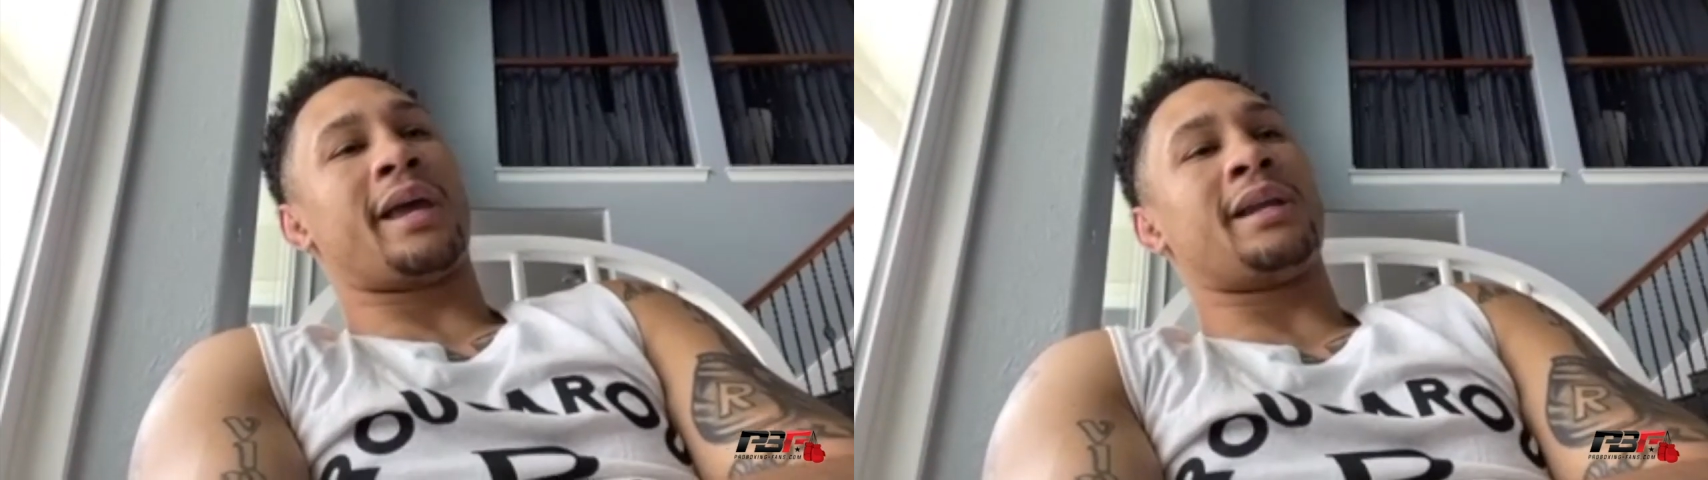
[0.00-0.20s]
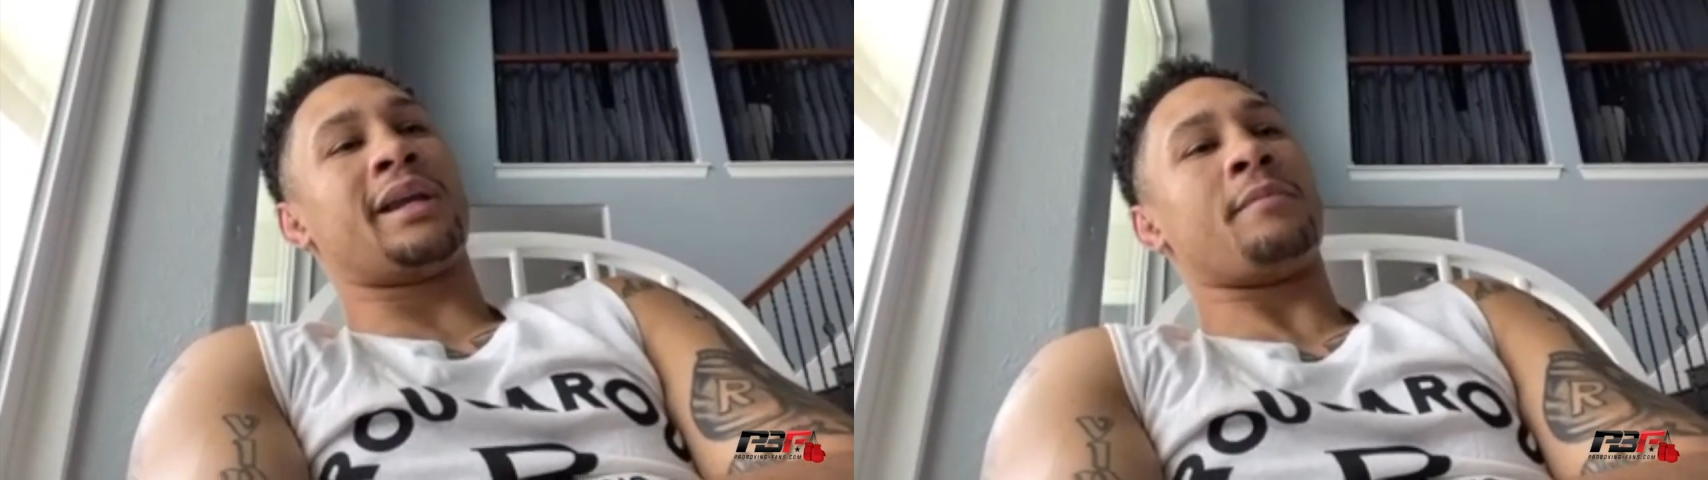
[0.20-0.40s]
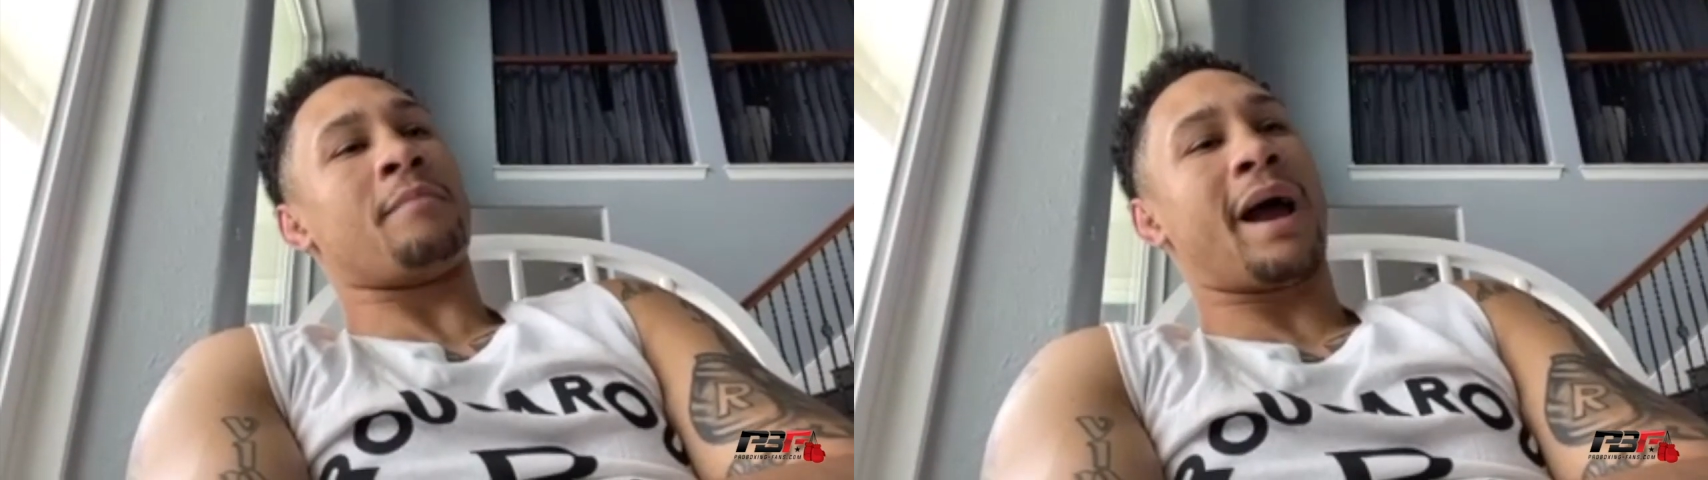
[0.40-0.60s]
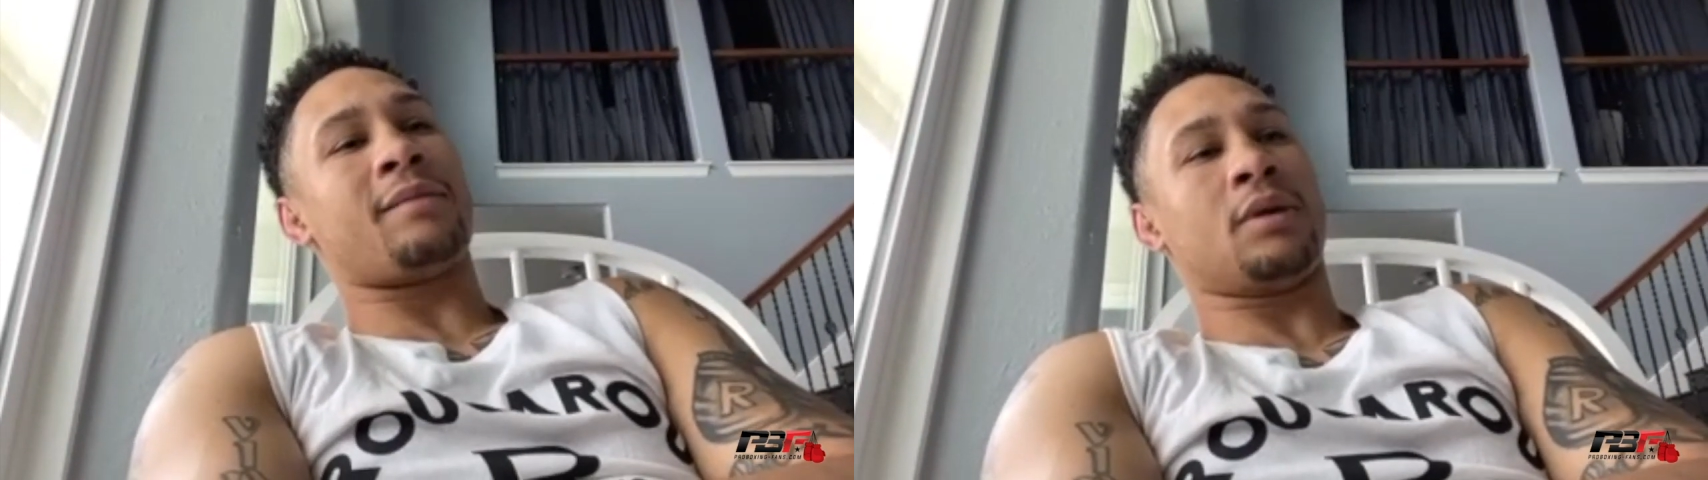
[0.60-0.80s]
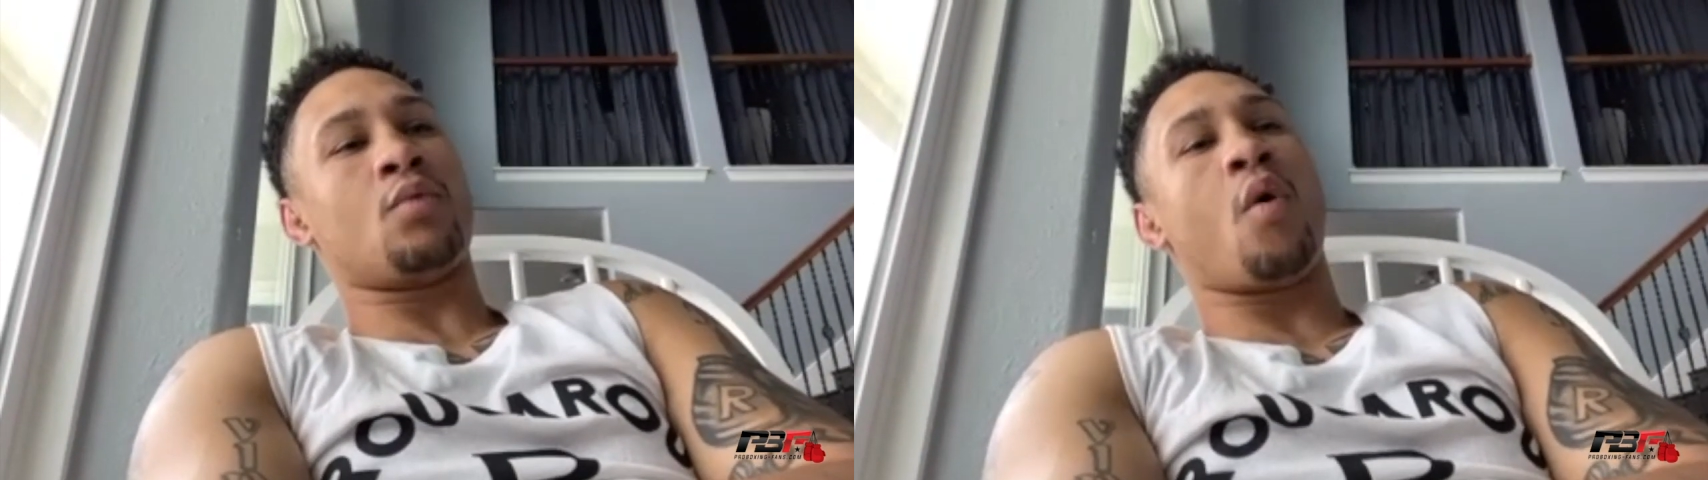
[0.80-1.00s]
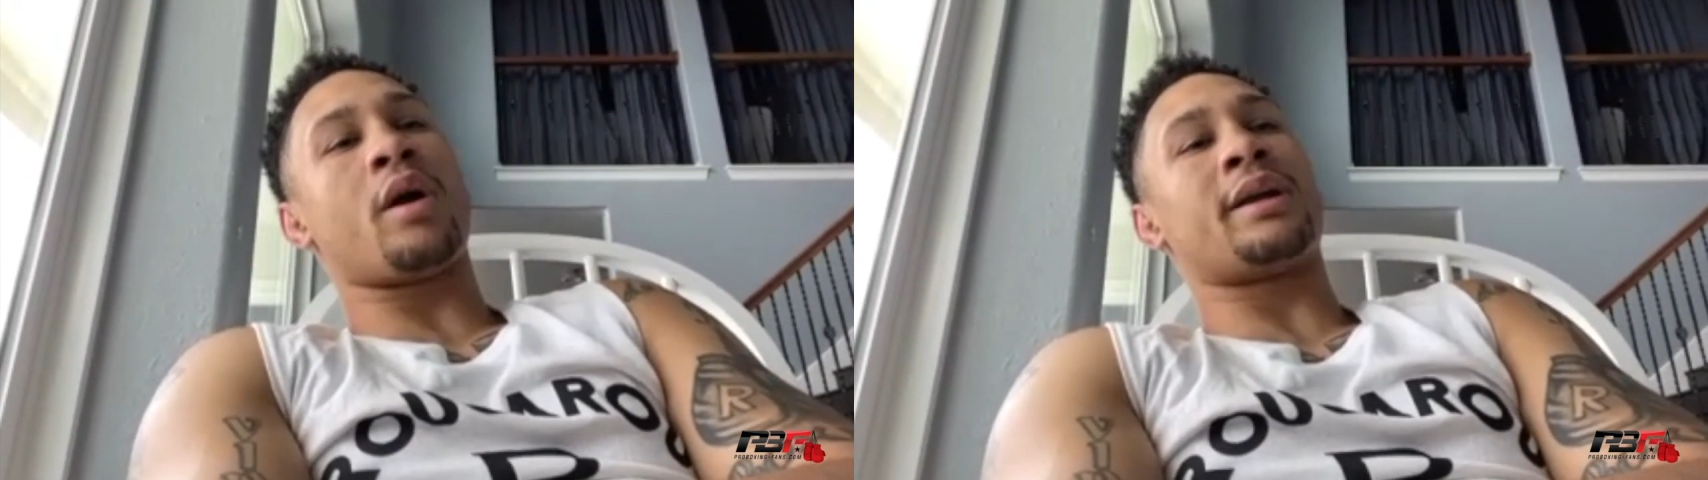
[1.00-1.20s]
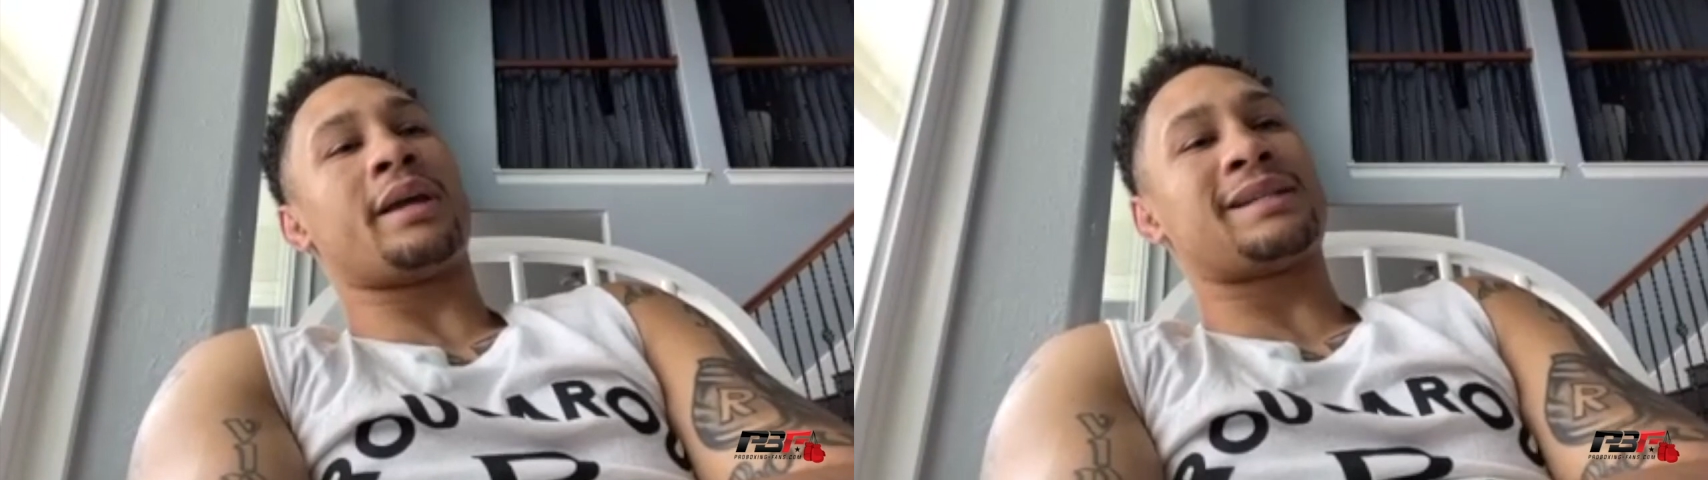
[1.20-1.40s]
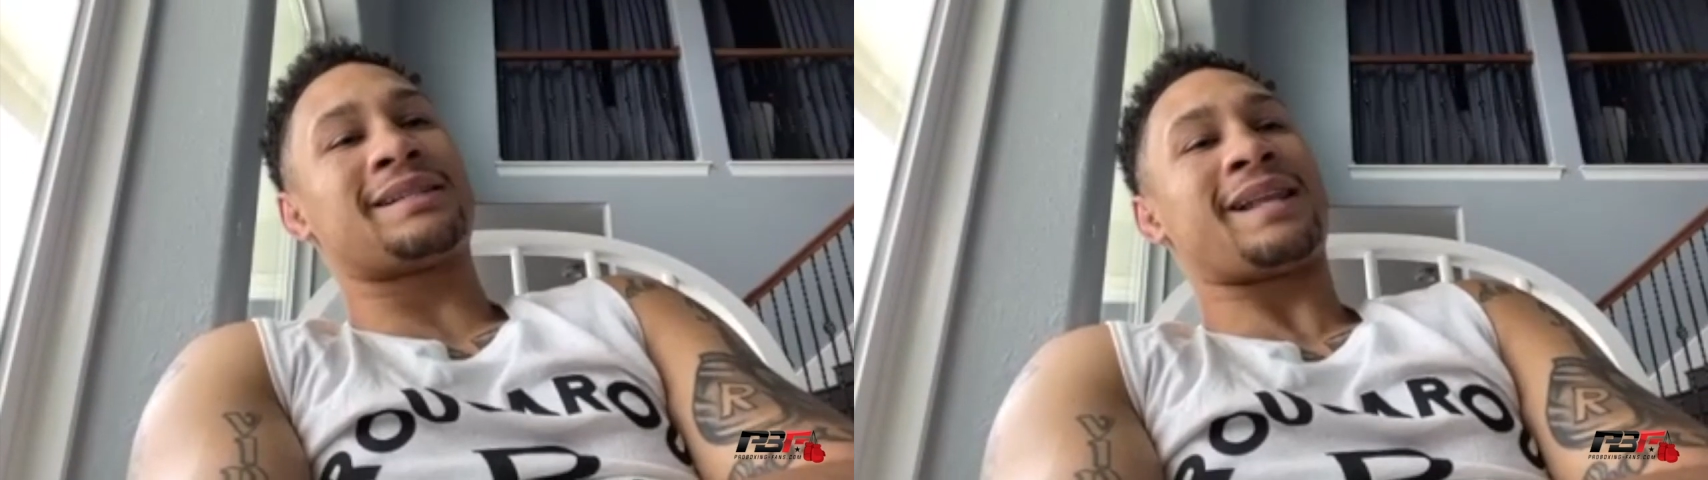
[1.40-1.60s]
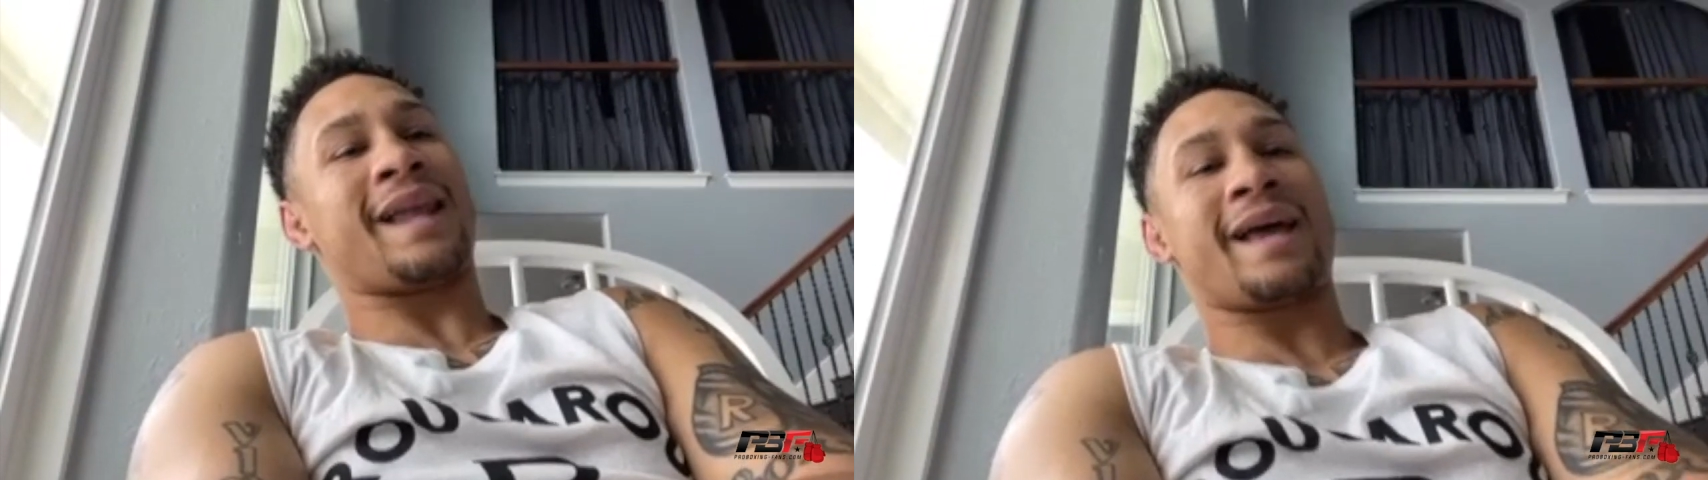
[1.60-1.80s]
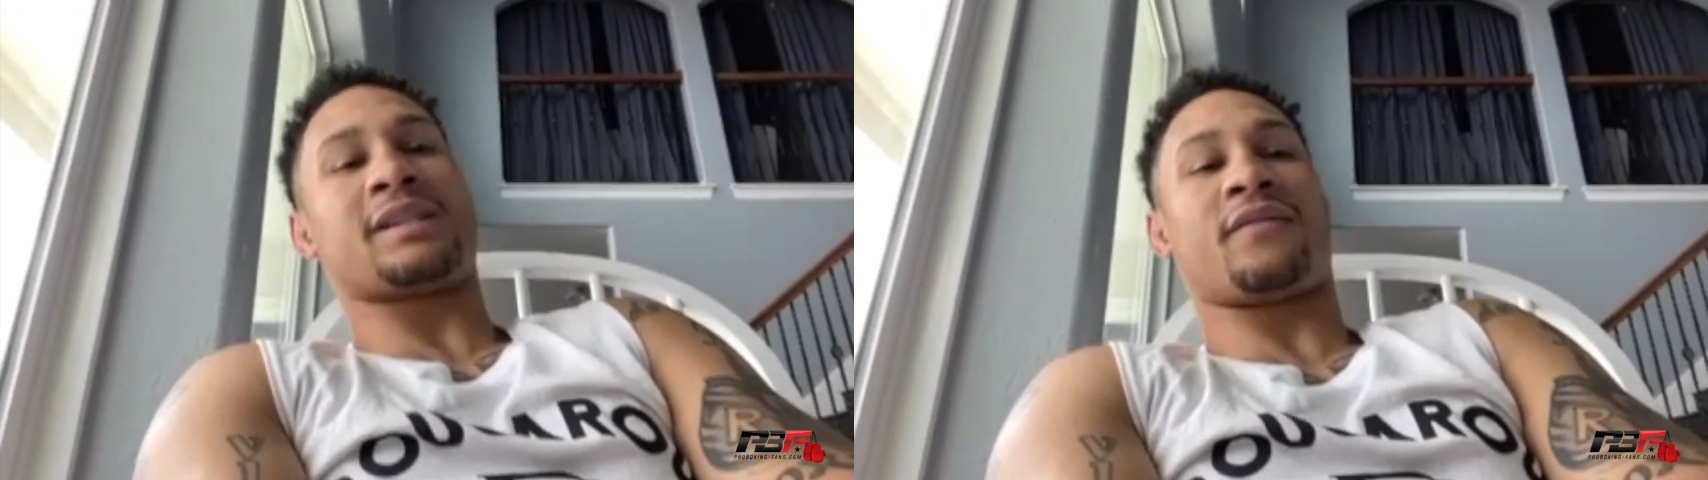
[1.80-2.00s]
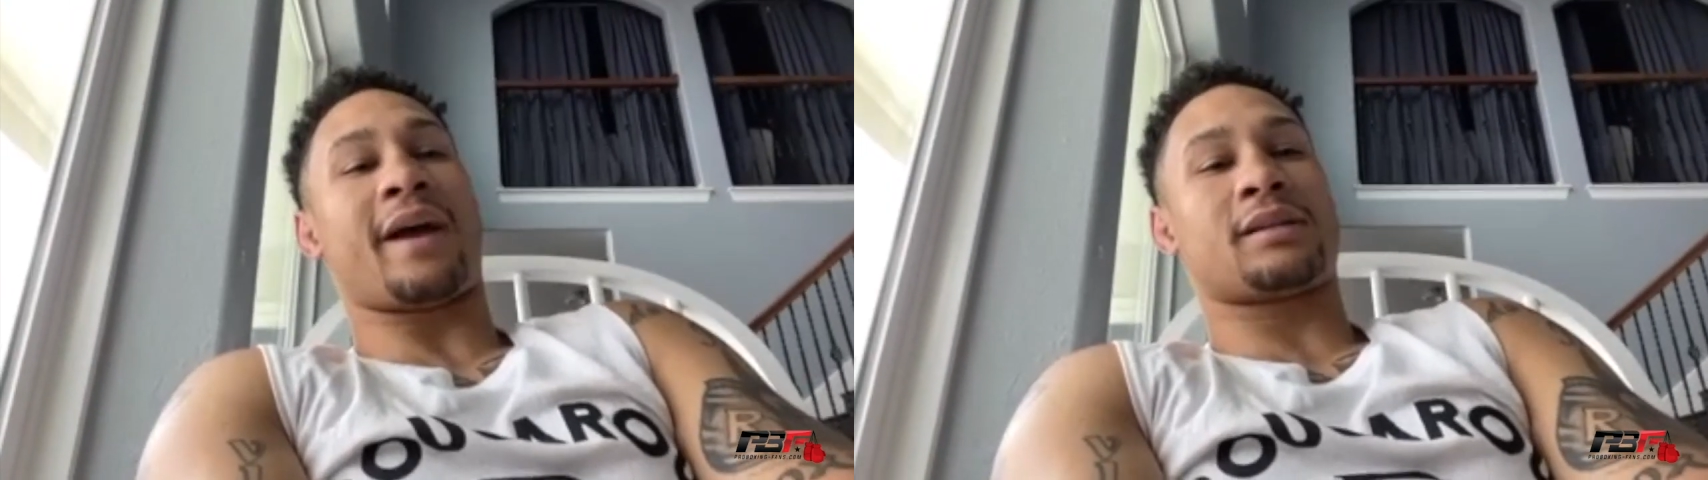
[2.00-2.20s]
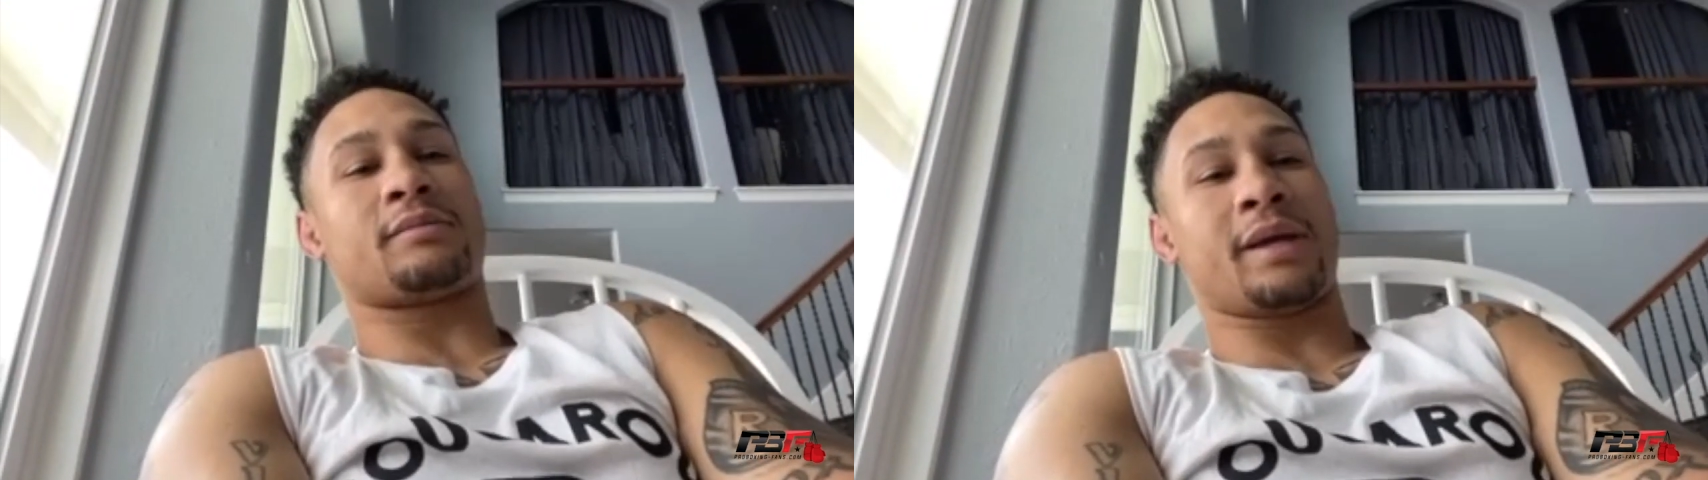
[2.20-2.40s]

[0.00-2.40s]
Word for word: And it might be one of his last fights,